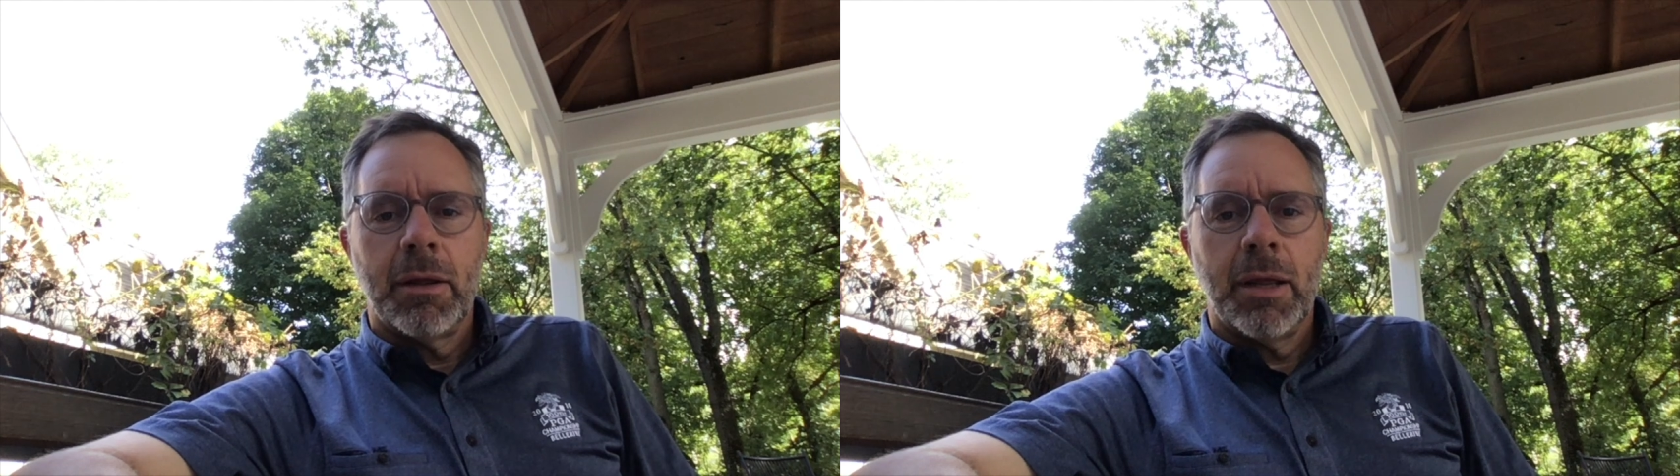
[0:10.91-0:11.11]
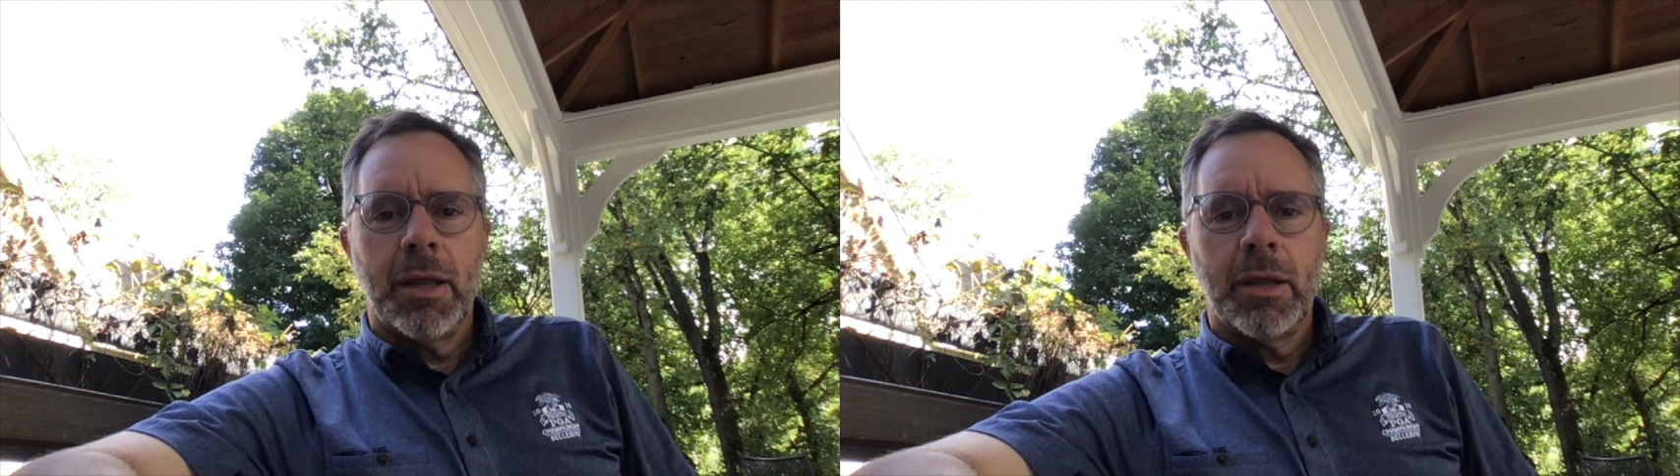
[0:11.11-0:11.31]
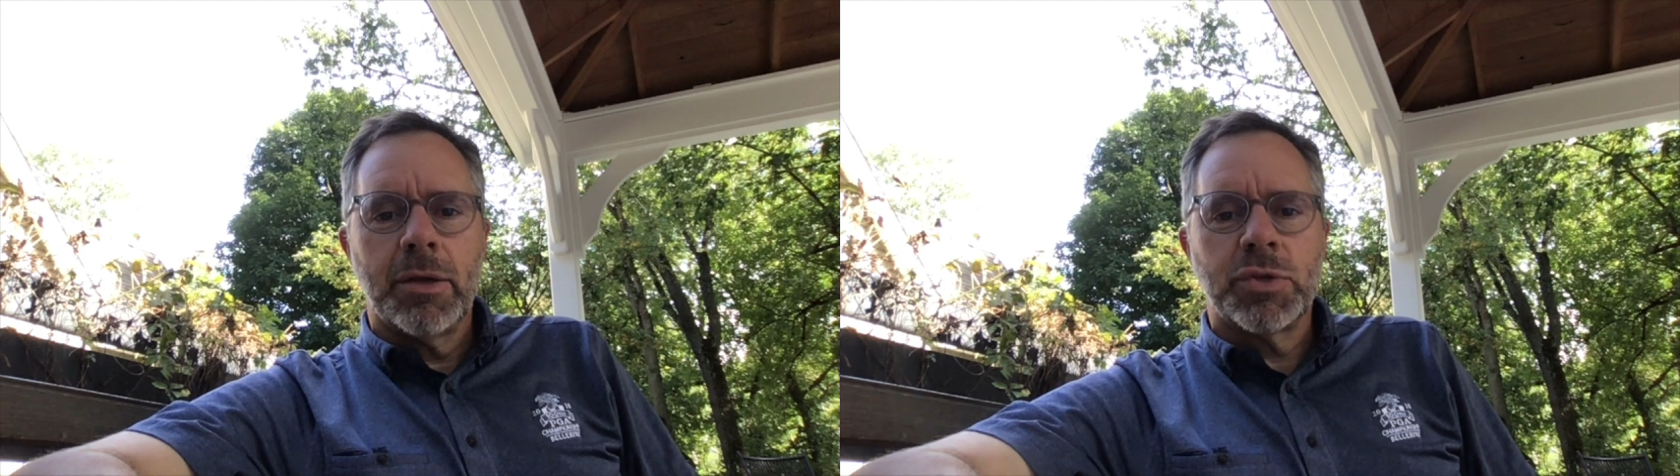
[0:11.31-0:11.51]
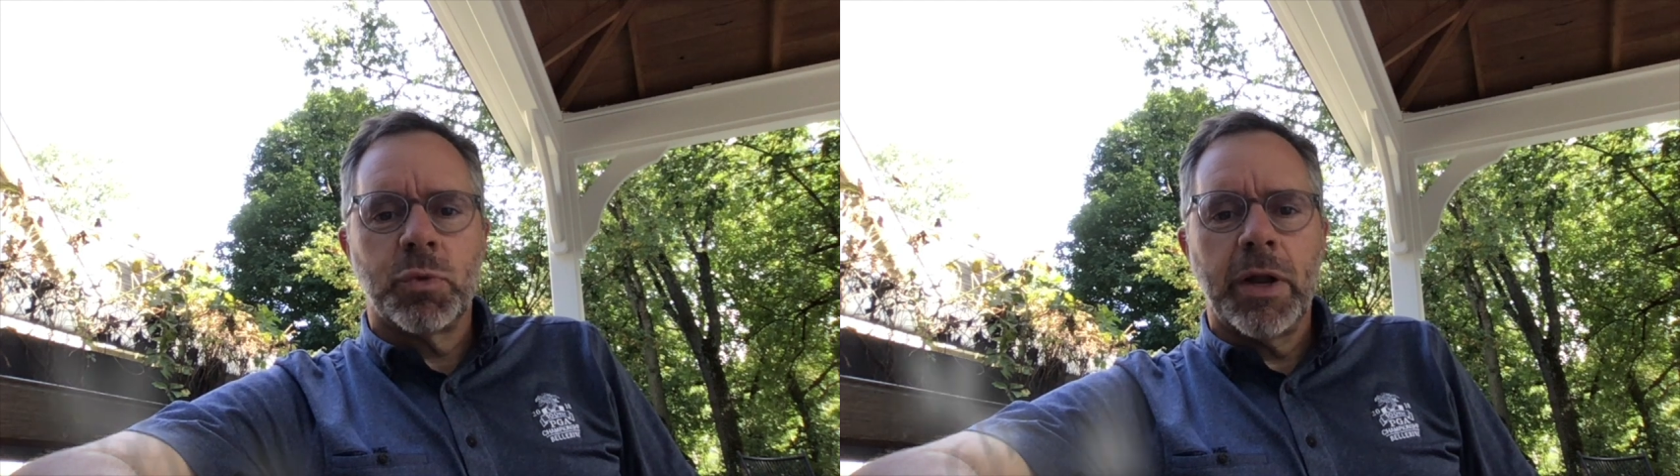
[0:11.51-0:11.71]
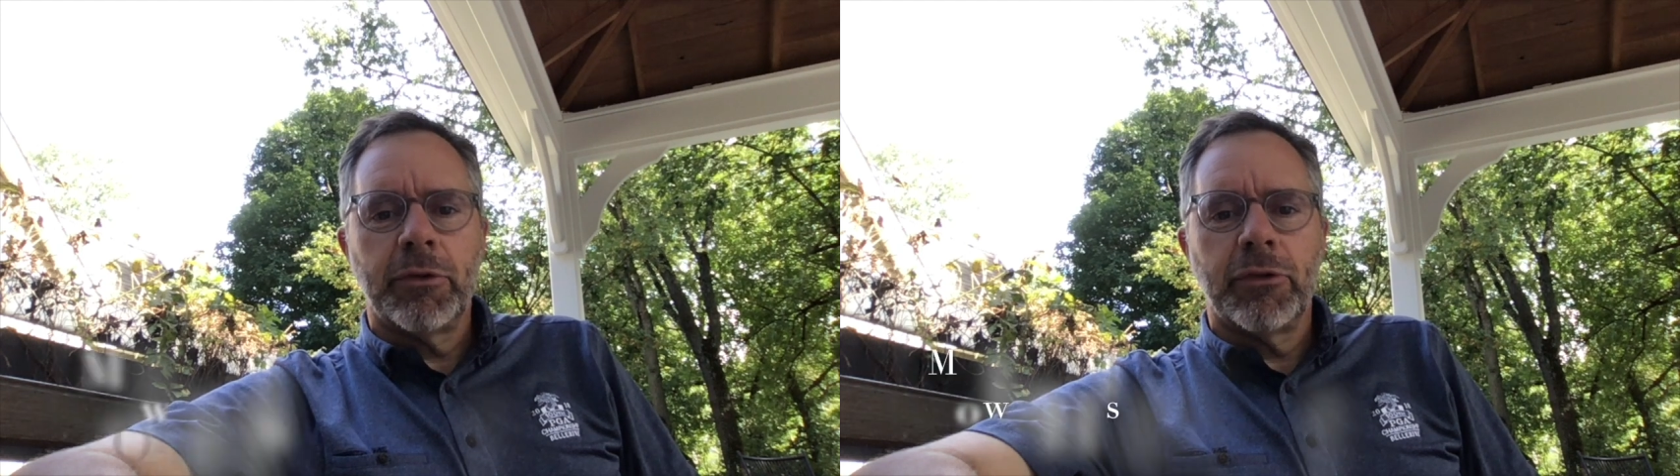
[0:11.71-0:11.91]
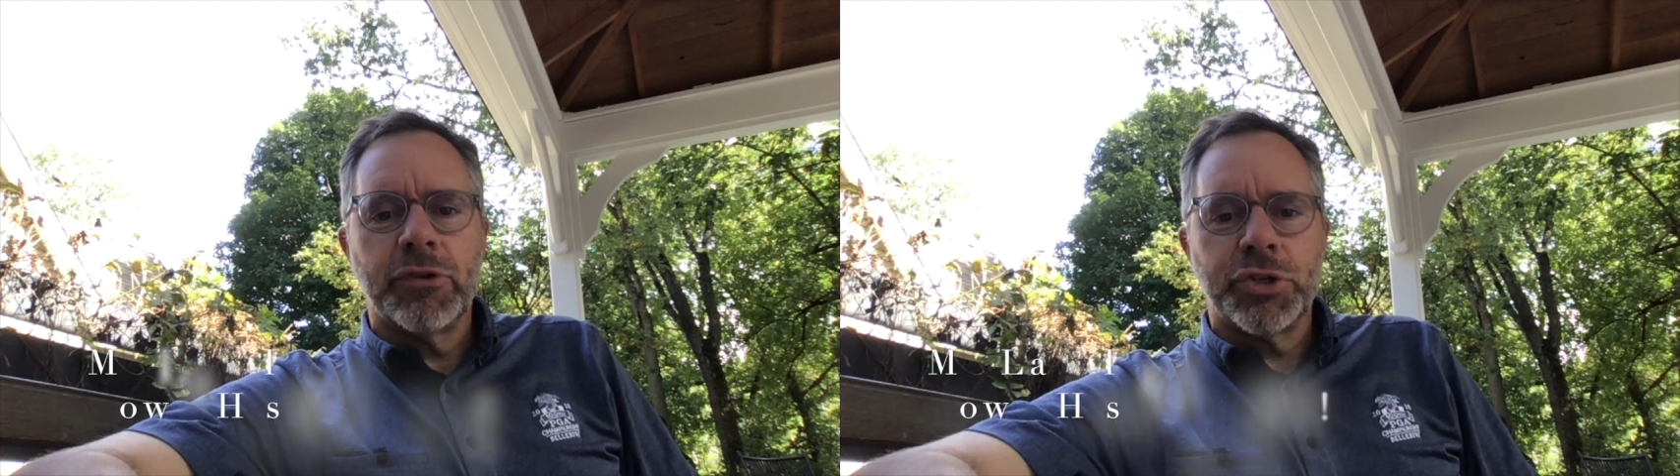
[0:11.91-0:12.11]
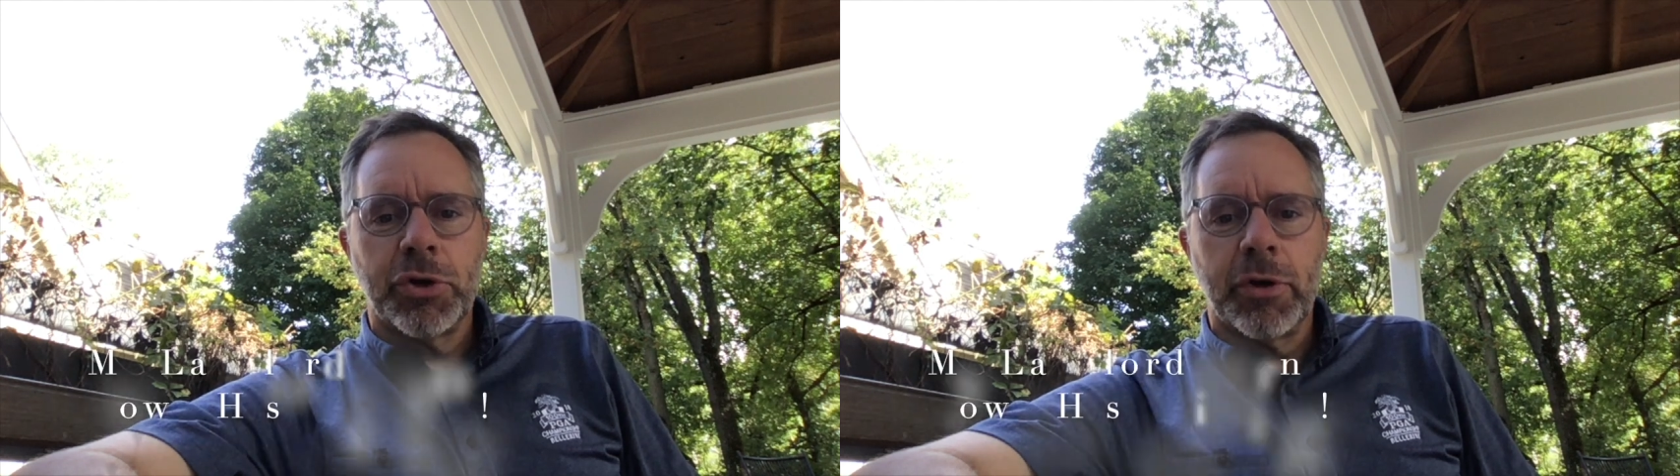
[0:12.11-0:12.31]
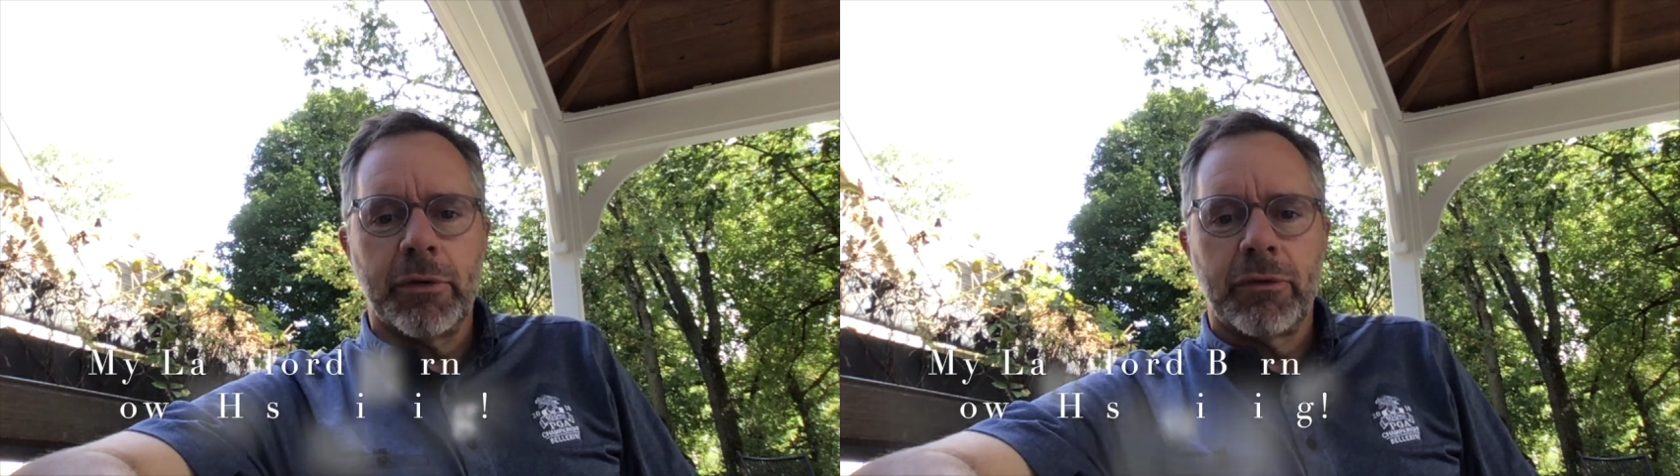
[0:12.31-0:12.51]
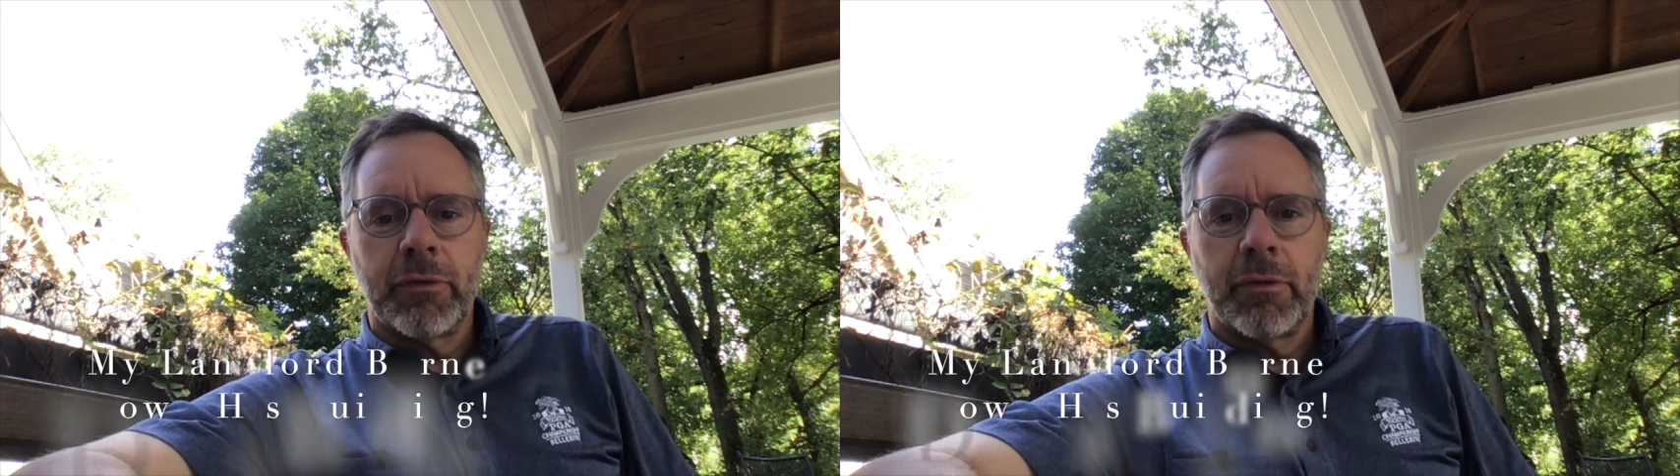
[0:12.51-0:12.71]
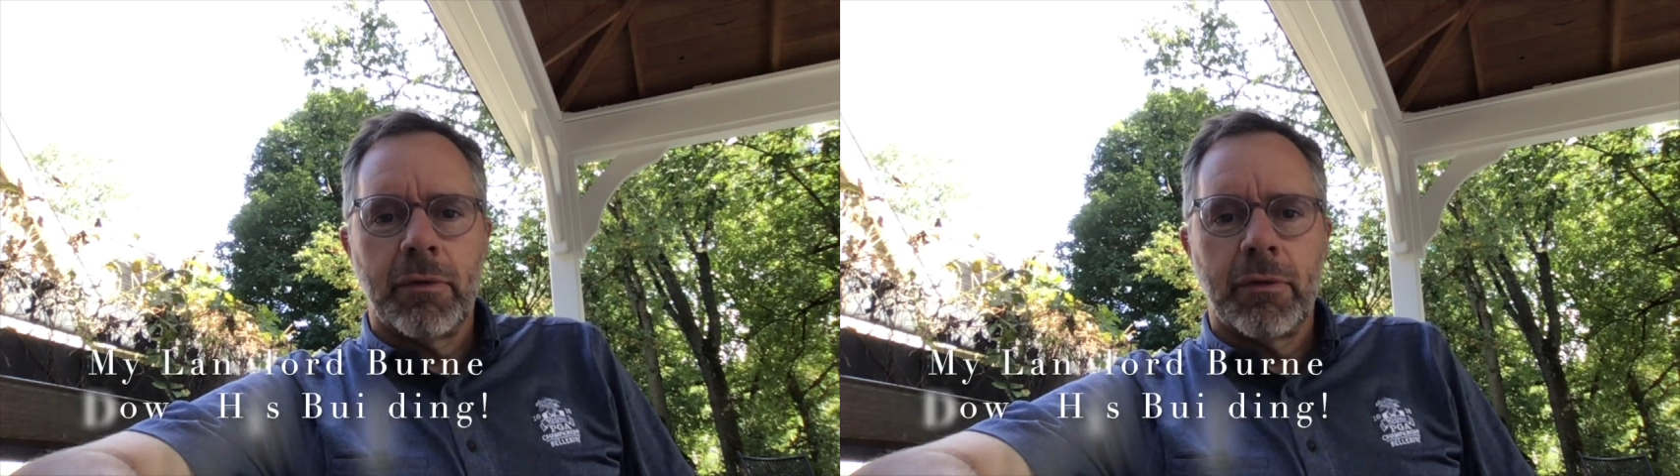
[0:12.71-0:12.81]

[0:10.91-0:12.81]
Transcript: is renter's insurance.